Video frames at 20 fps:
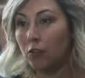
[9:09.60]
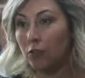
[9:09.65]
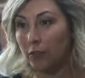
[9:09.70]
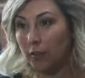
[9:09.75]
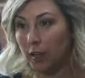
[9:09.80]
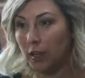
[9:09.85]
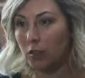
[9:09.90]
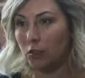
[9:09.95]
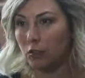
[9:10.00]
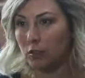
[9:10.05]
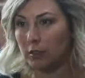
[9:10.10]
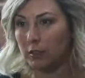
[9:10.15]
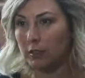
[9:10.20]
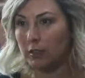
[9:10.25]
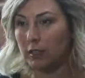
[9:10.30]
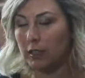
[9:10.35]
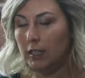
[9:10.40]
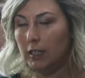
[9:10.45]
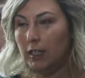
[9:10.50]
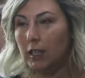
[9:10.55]
our
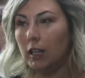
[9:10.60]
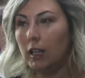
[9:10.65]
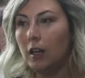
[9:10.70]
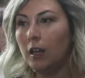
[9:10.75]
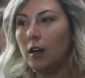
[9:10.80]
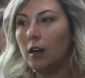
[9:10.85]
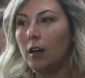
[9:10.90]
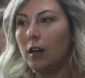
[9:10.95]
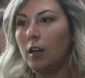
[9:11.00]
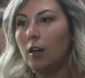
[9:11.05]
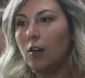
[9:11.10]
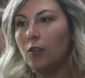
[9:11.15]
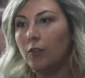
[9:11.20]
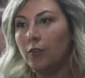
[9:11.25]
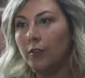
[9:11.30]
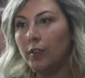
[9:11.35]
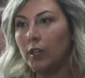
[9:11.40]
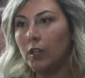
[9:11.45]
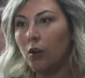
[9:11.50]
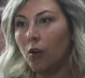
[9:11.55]
faculty,
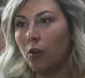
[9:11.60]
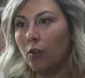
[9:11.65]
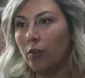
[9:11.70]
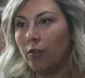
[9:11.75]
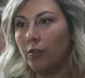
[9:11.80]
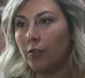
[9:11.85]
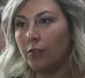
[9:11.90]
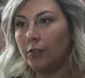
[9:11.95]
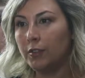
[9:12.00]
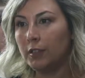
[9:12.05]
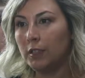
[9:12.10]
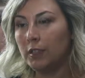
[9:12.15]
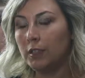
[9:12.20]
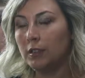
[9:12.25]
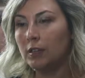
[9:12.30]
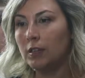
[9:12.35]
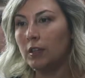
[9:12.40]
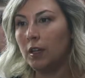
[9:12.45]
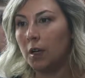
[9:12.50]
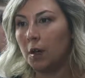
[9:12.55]
we
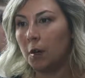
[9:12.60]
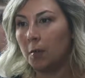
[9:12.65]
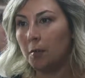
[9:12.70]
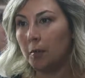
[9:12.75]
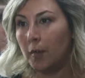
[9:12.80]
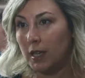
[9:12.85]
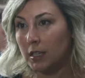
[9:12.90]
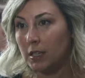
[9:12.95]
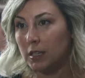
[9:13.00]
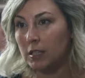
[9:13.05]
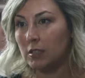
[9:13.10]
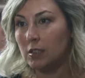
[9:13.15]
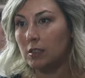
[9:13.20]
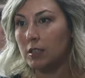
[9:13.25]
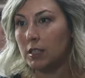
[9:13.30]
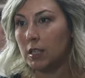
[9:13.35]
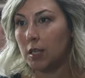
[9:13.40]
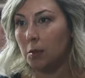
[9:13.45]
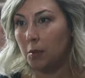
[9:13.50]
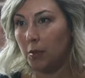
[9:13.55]
offer
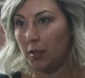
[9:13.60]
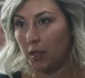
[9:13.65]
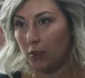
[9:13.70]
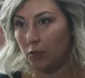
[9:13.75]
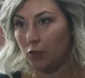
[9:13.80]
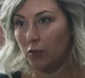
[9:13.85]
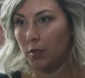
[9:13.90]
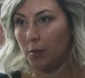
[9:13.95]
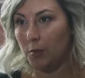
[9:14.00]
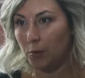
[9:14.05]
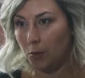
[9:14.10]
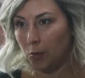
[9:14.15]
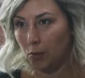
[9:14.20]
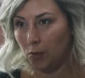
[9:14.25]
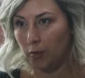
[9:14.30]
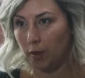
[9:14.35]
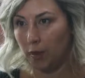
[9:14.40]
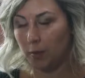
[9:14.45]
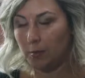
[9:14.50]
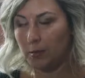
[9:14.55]
master's and PhD
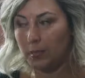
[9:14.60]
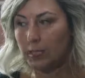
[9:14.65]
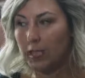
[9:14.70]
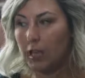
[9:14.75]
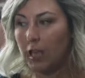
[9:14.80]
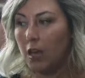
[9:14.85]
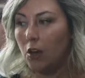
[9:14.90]
programs.